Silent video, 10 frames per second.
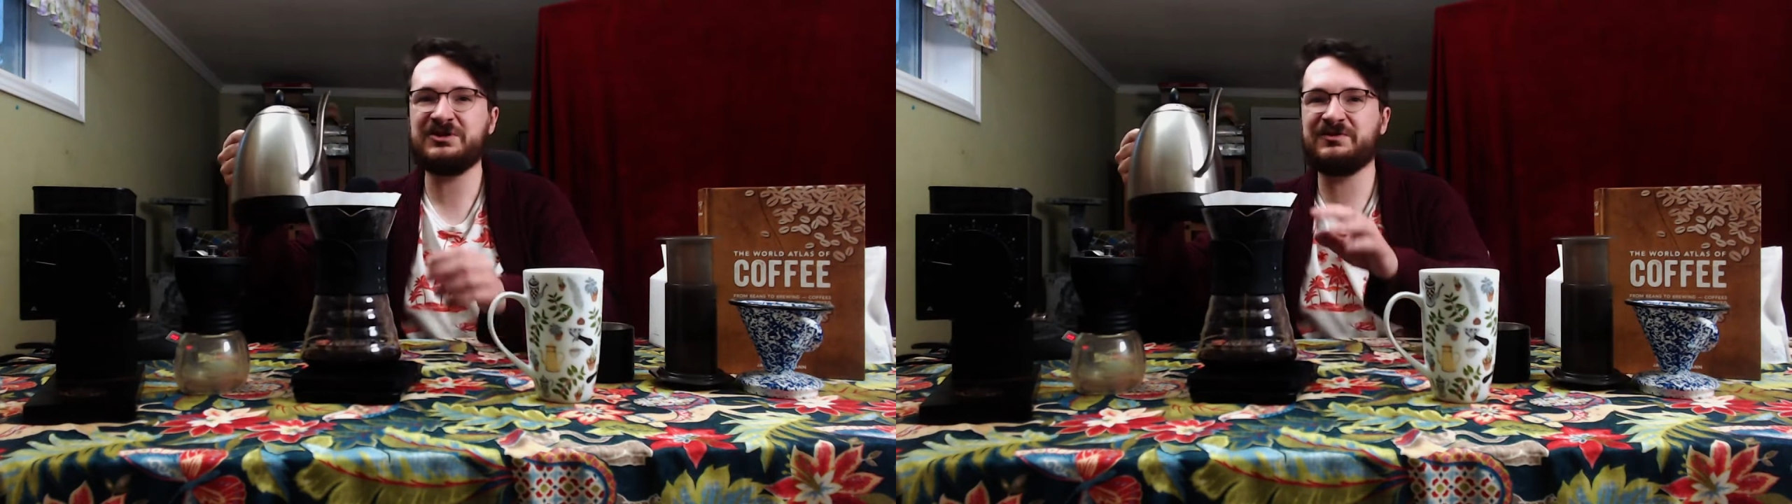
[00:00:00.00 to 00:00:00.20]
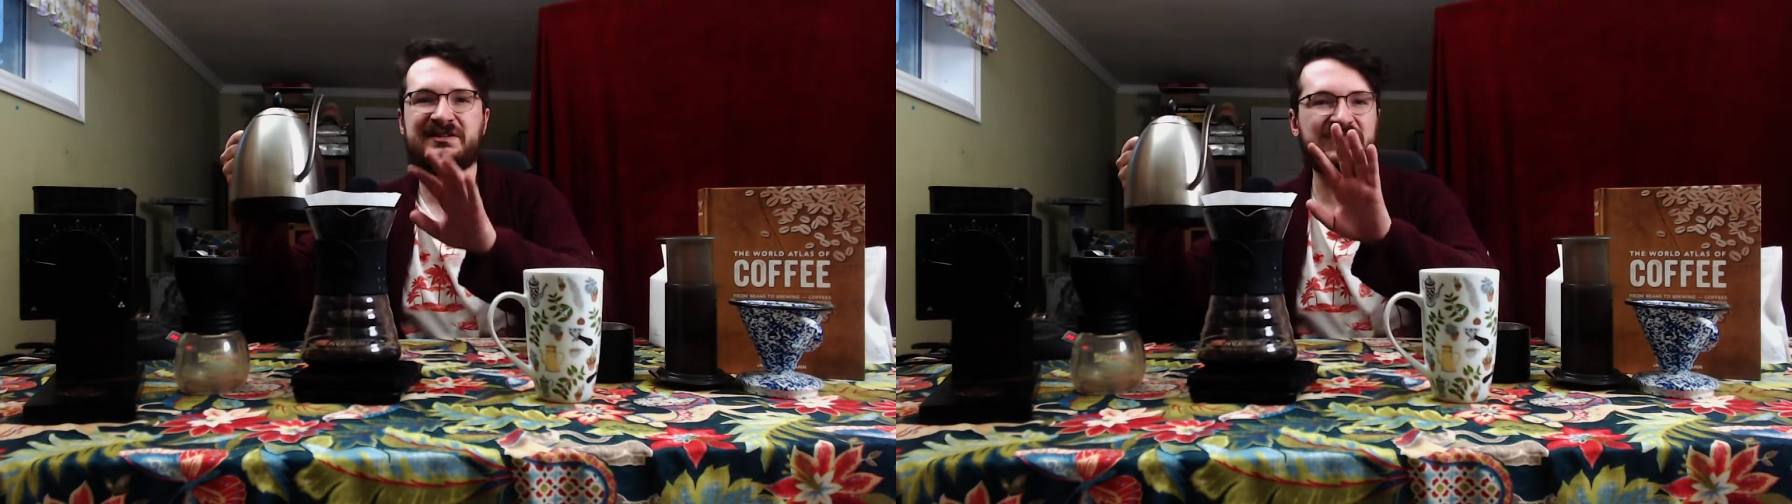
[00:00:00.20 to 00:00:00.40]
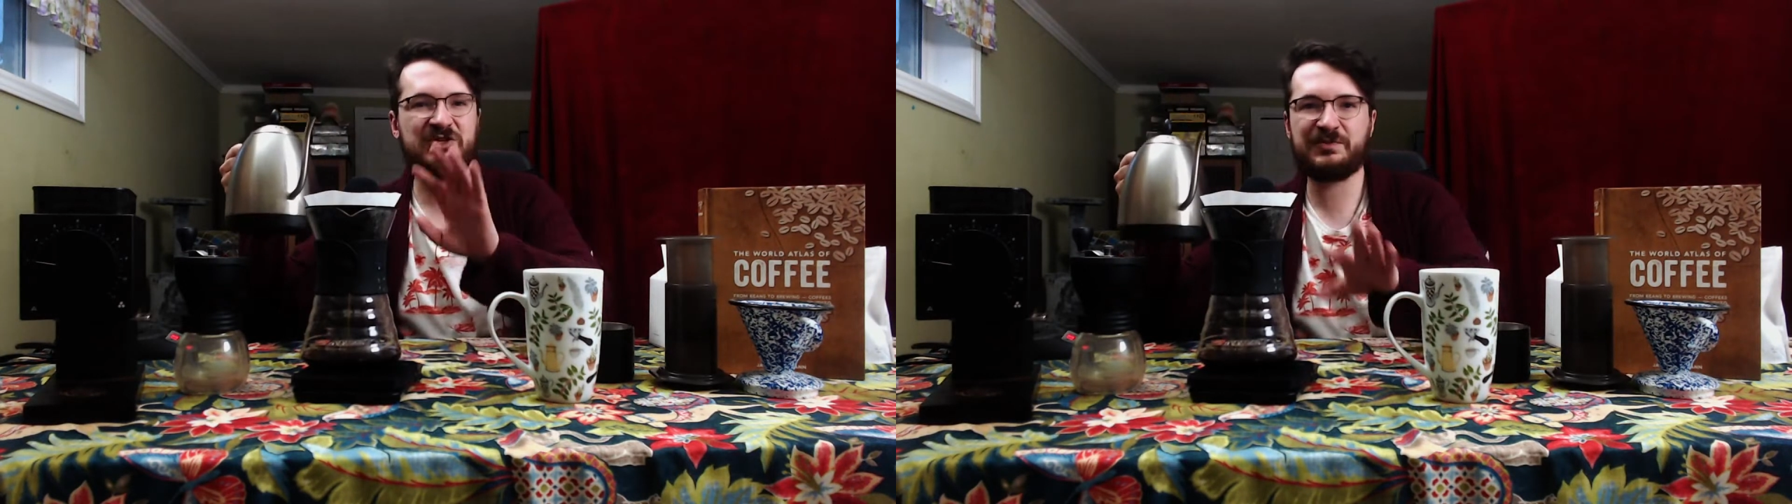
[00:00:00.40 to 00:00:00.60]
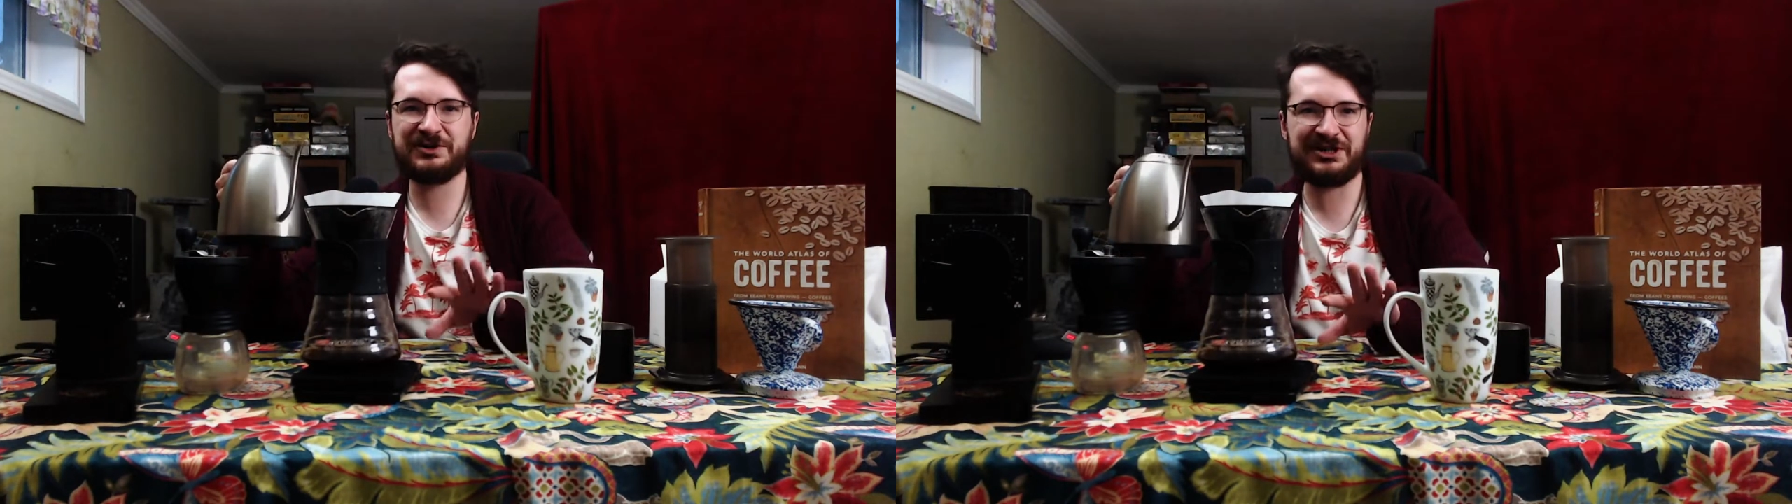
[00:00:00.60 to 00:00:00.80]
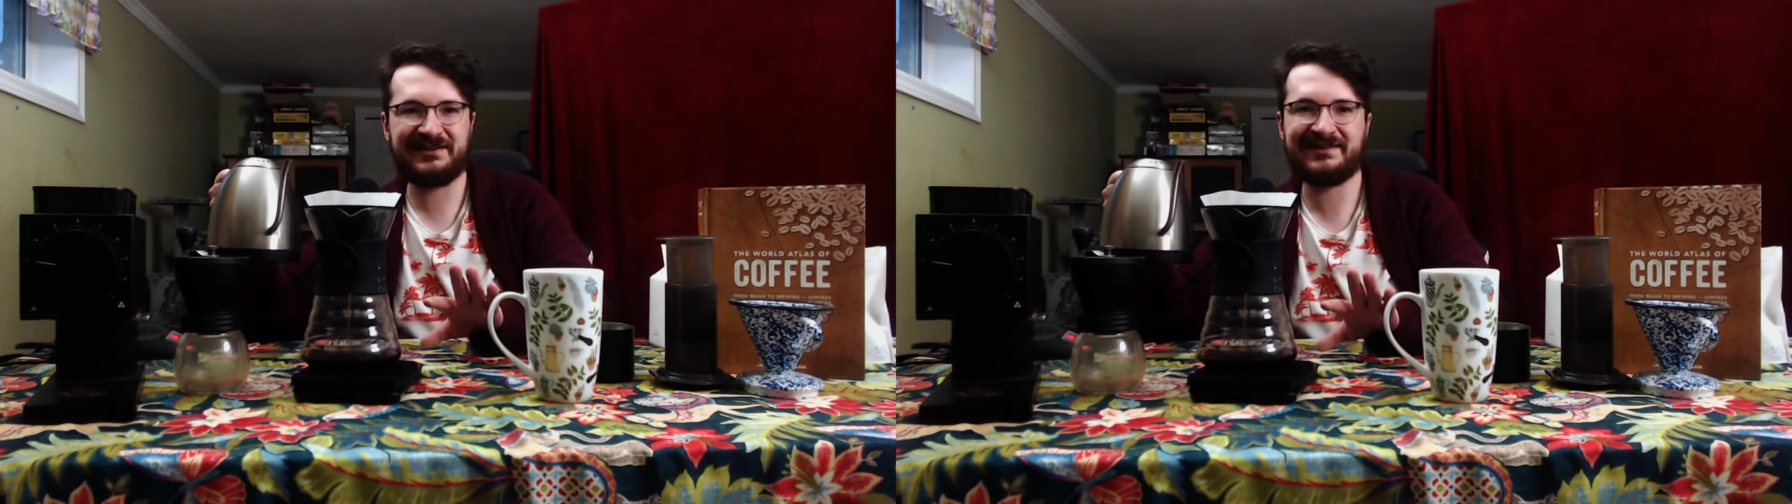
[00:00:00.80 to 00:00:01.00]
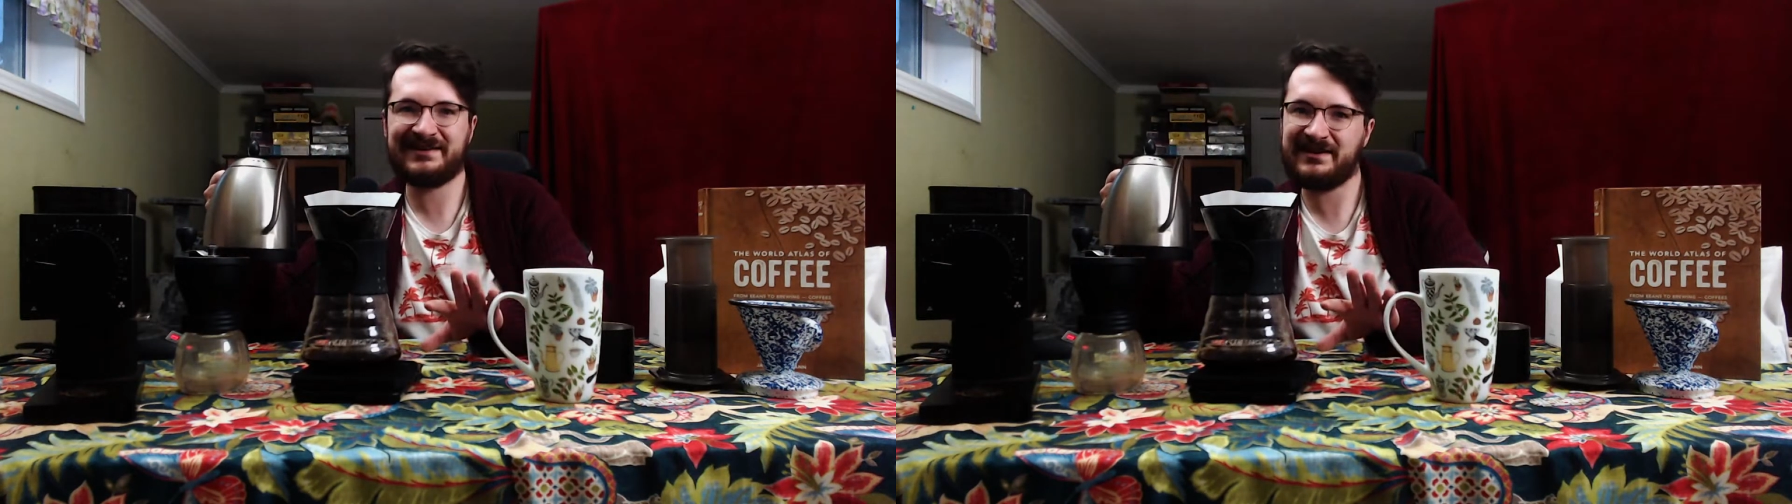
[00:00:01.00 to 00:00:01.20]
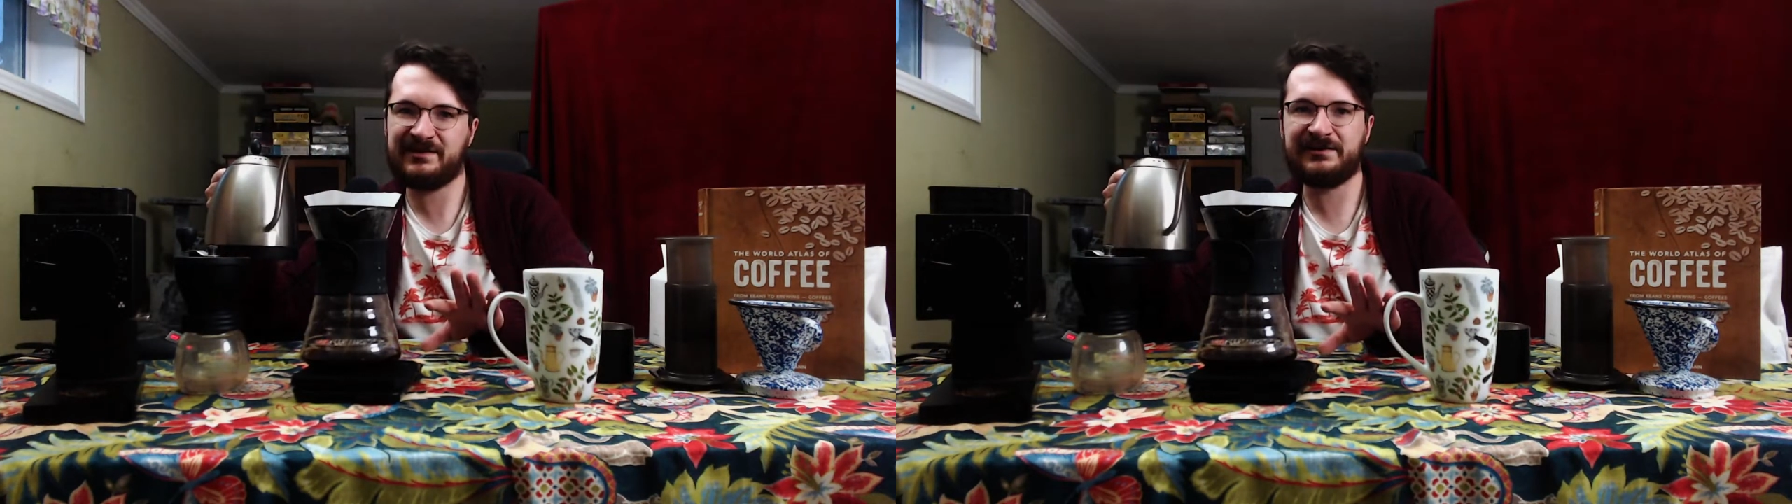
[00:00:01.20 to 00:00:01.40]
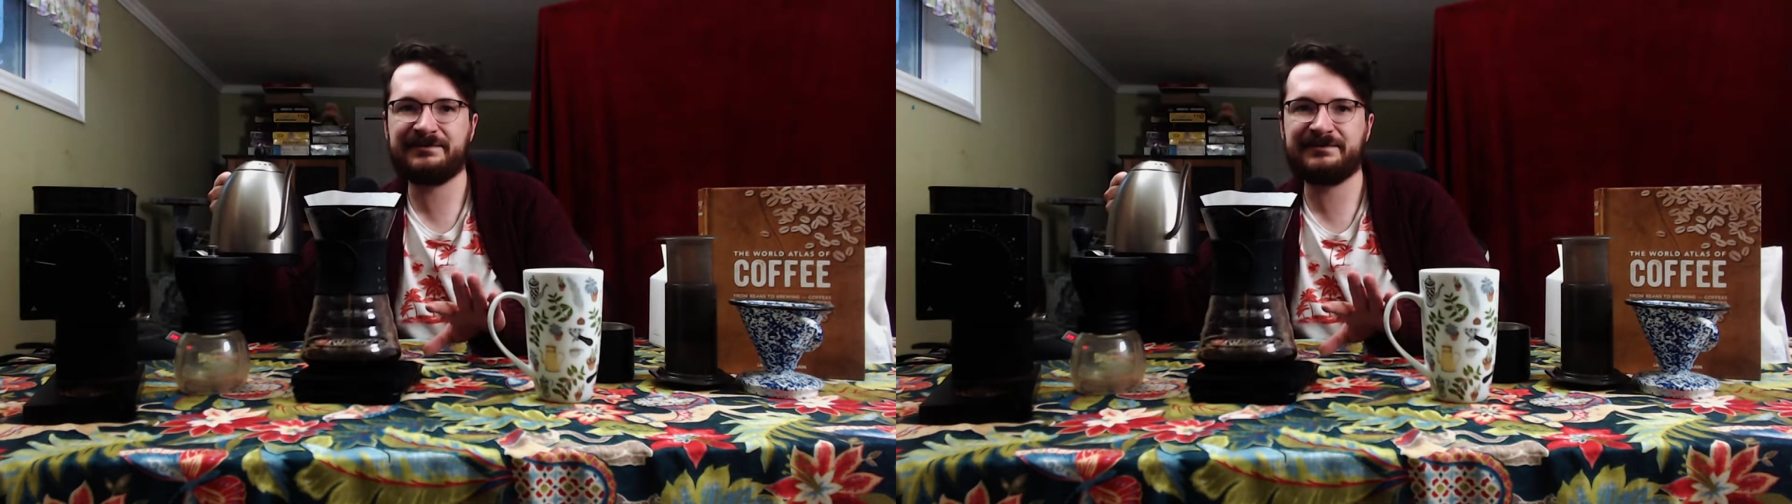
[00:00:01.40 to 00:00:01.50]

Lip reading: this super gently either.